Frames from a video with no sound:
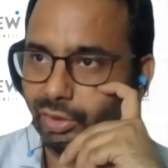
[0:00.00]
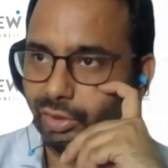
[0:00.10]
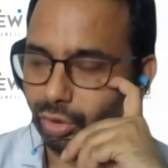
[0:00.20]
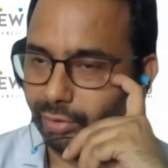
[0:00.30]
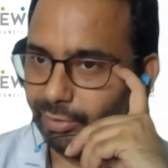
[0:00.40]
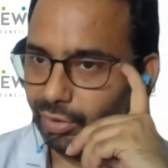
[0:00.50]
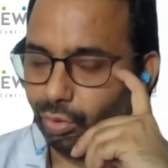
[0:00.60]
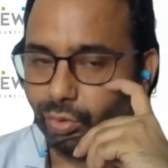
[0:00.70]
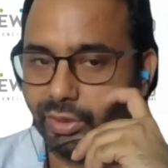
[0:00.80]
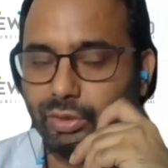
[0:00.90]
not be
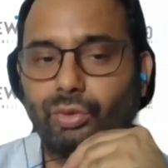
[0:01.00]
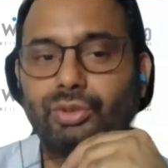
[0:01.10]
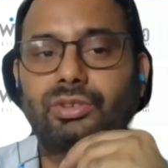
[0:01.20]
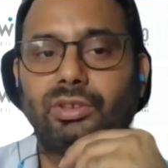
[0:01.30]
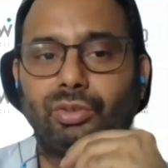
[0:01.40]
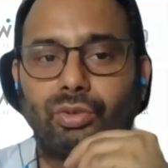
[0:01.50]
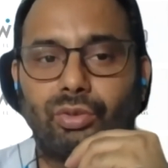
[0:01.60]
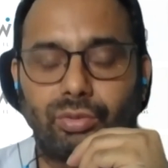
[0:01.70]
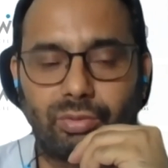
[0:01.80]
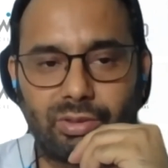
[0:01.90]
grown in those,
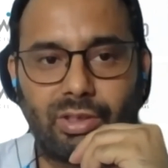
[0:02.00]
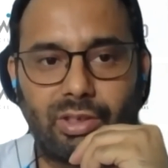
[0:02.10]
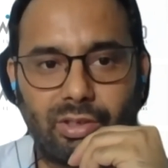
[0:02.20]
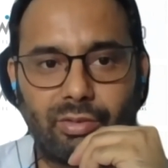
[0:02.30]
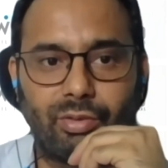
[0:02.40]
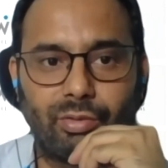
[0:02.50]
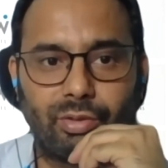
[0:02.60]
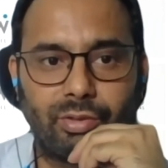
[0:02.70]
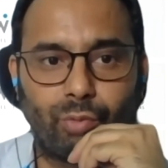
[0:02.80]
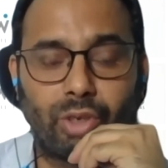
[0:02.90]

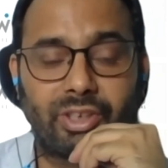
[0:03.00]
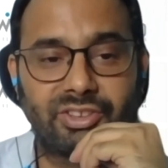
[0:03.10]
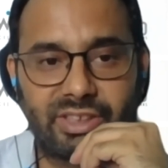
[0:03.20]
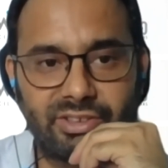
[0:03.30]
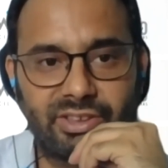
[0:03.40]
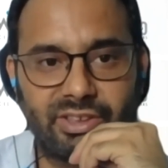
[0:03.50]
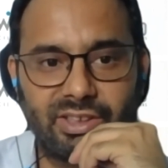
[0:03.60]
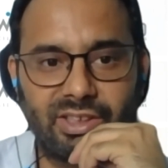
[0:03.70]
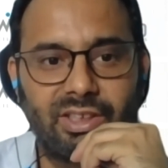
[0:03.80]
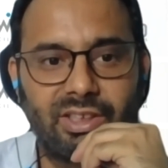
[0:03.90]
water scarce area,